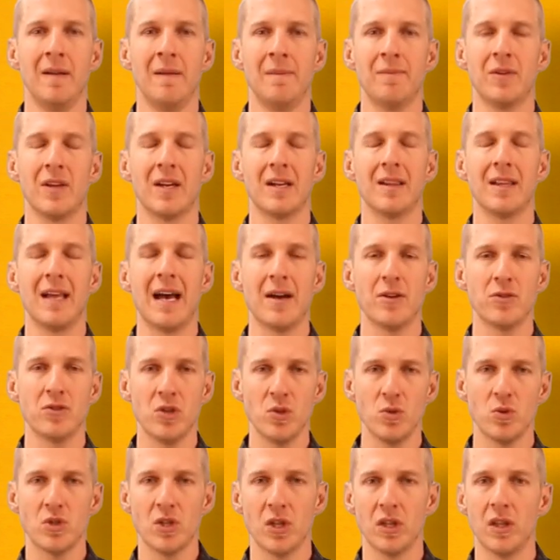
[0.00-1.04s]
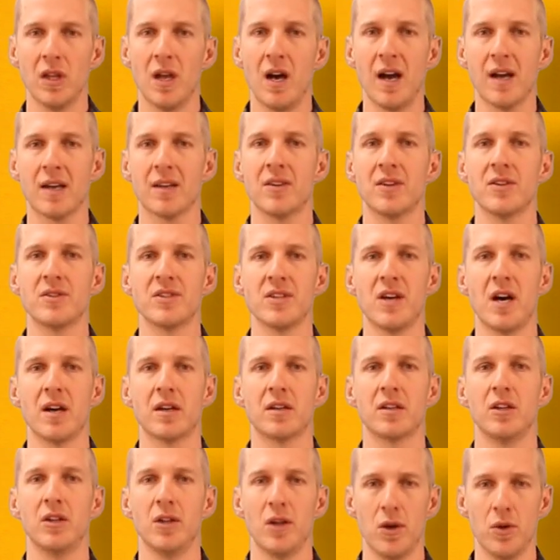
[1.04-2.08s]
that allows you to lock the
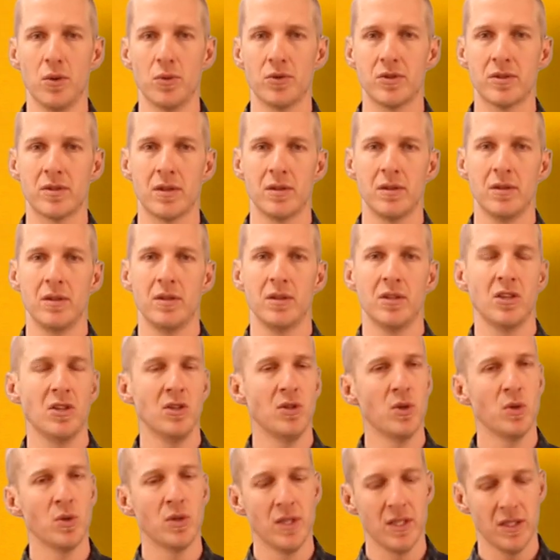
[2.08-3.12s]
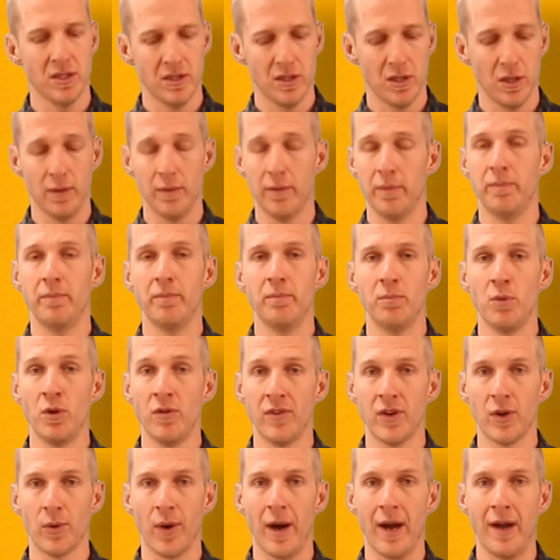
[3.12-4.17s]
saw closed. You do this to
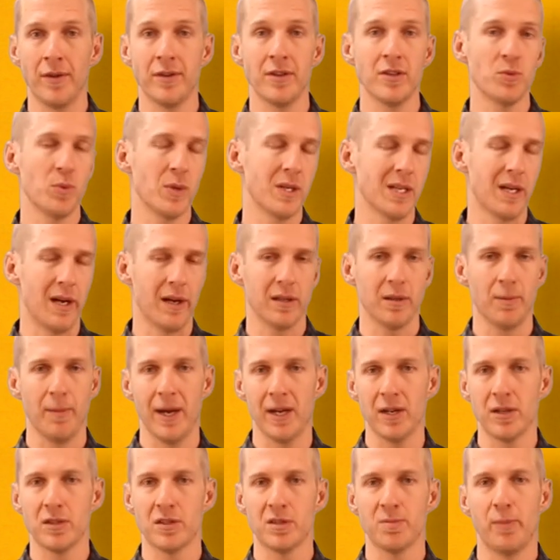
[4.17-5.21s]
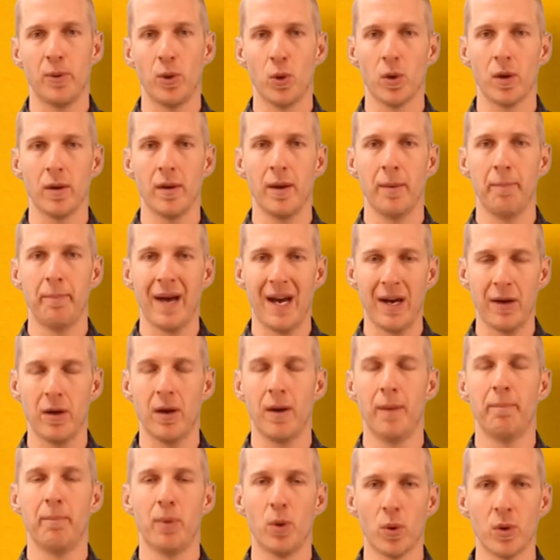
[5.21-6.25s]
move it around, as we talked about. It's a
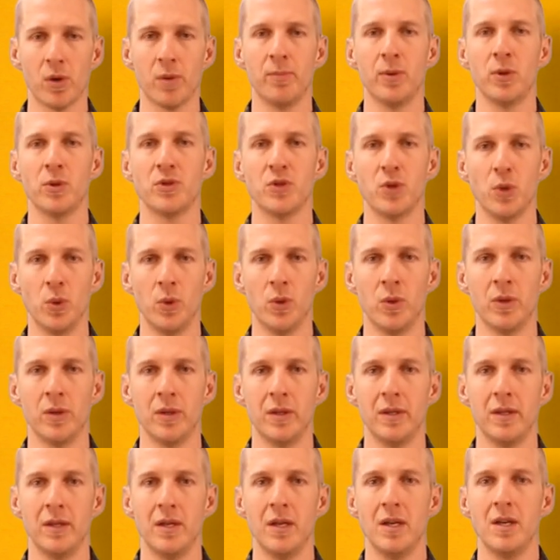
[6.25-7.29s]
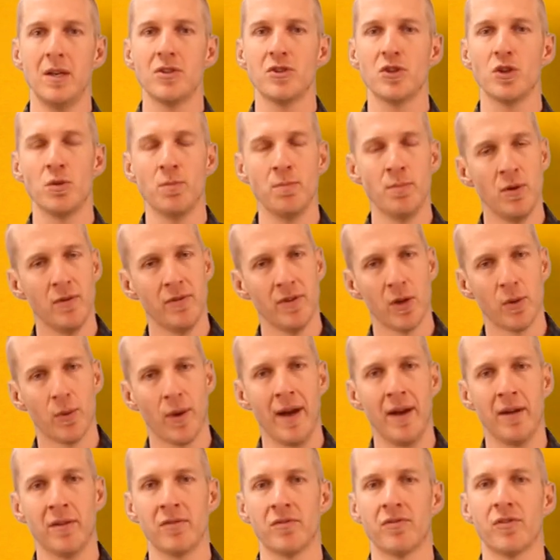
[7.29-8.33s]
portable tool, so you move it
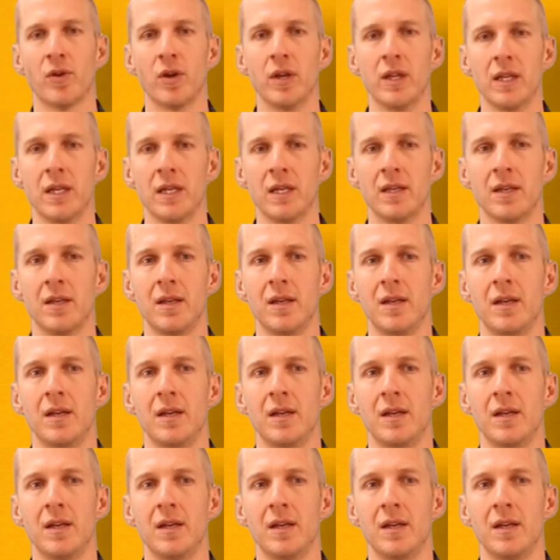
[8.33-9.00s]
around freely.